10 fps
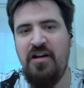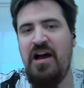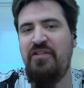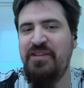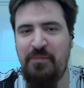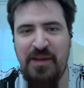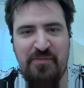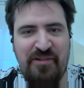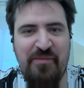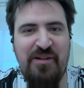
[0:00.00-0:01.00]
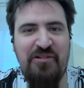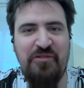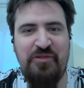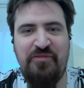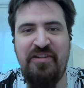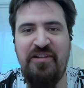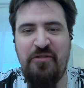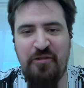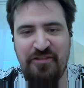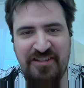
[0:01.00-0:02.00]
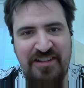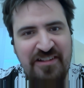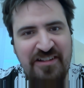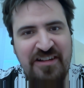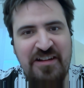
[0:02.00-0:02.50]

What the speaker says: I read paper about fair ordering,